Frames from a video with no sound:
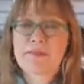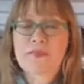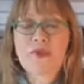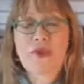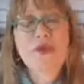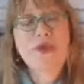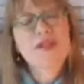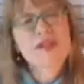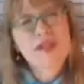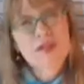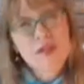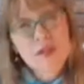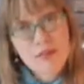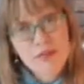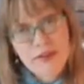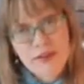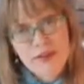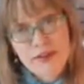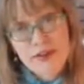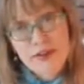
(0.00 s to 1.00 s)
or the
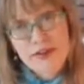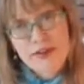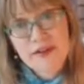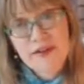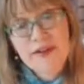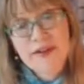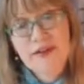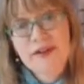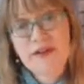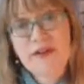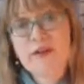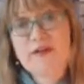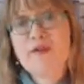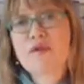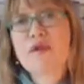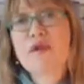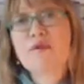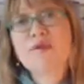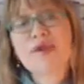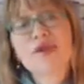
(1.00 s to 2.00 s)
zero-point field,
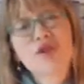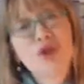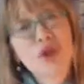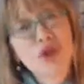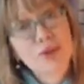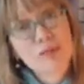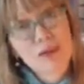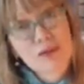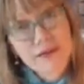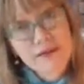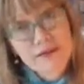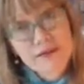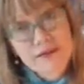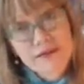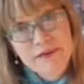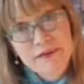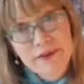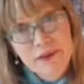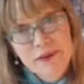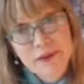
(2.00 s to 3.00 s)
forms a turbulent
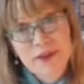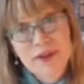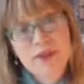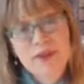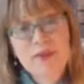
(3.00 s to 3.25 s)
fluid,